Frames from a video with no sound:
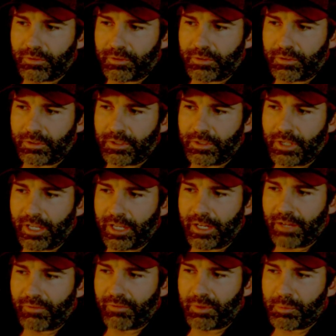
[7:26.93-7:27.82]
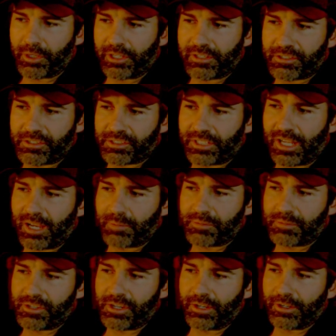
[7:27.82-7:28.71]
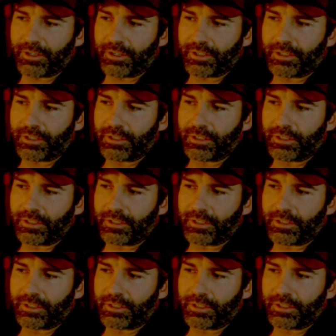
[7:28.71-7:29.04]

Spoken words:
you hit everybody's stops here,